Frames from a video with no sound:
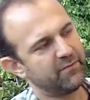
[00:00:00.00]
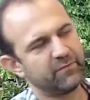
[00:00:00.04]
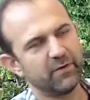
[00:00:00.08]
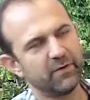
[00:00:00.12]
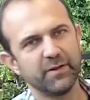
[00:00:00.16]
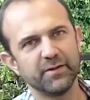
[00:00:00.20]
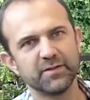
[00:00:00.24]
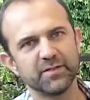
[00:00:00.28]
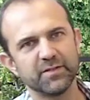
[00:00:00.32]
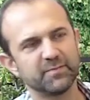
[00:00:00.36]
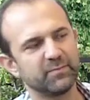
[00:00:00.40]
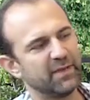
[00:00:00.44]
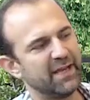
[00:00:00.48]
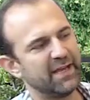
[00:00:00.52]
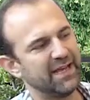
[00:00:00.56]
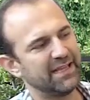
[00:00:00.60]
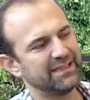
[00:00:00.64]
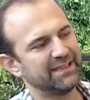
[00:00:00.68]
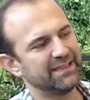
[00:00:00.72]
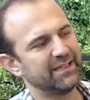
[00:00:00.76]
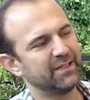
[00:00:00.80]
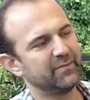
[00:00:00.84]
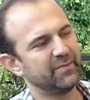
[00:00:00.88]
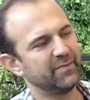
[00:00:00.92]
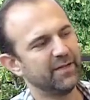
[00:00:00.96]
in front of the display
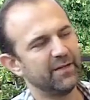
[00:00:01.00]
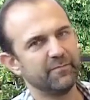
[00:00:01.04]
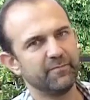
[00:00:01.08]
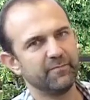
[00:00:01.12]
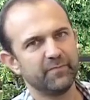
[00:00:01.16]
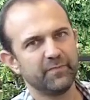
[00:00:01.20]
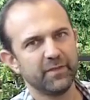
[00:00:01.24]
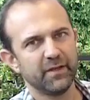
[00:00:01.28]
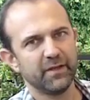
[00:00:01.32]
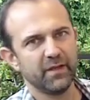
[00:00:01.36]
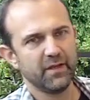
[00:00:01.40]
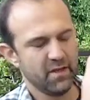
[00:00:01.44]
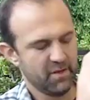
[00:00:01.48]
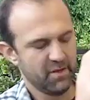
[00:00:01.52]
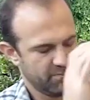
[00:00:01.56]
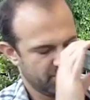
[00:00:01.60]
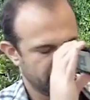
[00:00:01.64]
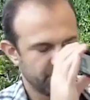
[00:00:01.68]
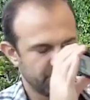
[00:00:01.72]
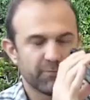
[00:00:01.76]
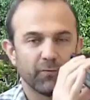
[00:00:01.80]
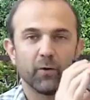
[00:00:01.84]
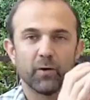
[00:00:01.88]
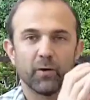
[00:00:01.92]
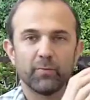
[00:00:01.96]
a little bit,
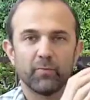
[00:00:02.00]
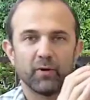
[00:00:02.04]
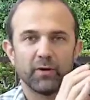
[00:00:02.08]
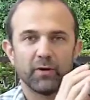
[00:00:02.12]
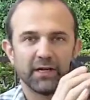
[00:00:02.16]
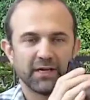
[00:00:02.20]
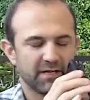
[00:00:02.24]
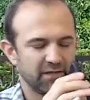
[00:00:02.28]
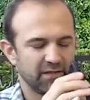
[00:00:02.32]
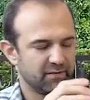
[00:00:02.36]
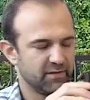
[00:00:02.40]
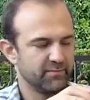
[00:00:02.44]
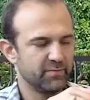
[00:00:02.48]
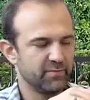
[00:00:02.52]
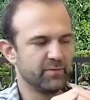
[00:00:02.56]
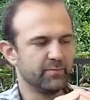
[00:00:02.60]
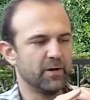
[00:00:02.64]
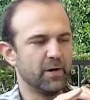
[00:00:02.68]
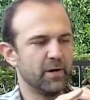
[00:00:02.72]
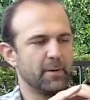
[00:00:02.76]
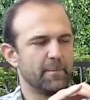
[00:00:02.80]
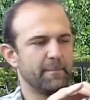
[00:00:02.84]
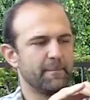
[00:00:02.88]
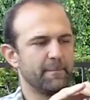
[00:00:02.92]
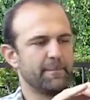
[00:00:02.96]
before putting it into the
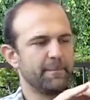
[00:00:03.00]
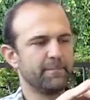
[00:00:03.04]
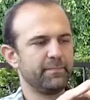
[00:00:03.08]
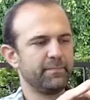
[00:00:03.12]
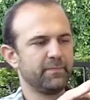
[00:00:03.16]
Bubo.